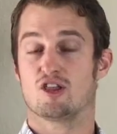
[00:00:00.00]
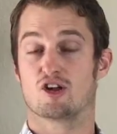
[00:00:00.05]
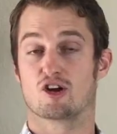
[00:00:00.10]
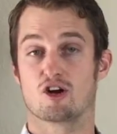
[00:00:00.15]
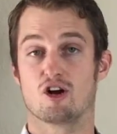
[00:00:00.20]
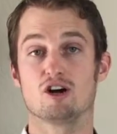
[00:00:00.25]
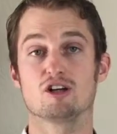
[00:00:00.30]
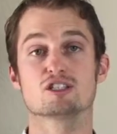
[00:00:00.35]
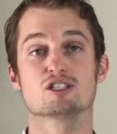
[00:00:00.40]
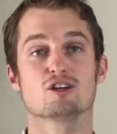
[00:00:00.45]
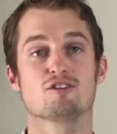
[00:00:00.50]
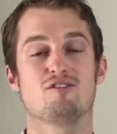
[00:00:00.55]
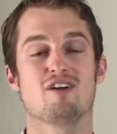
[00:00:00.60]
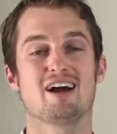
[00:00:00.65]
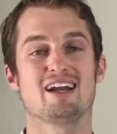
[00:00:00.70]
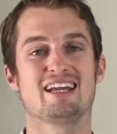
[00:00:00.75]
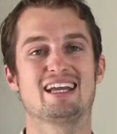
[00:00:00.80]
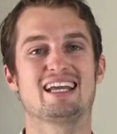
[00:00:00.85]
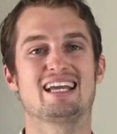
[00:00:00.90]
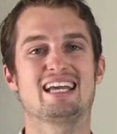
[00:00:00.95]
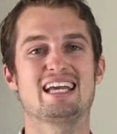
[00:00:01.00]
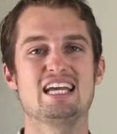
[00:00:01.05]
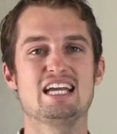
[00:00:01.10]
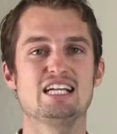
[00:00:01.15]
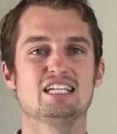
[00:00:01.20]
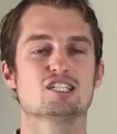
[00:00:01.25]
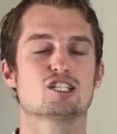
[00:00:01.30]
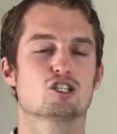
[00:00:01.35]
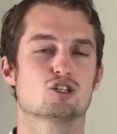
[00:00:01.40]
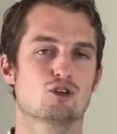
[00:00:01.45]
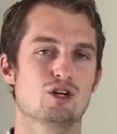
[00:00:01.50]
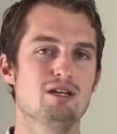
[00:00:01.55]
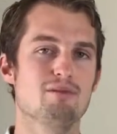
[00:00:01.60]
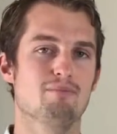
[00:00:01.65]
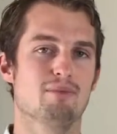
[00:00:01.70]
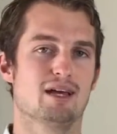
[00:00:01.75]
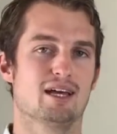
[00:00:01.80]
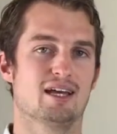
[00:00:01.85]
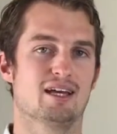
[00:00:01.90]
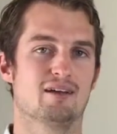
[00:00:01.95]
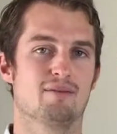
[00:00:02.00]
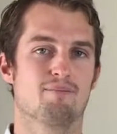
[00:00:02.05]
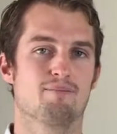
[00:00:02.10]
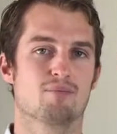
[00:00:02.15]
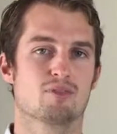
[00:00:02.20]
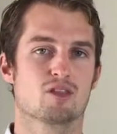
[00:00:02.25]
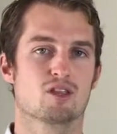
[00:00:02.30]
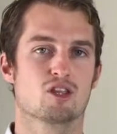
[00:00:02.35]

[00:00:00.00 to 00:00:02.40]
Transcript: They're also finding each treatment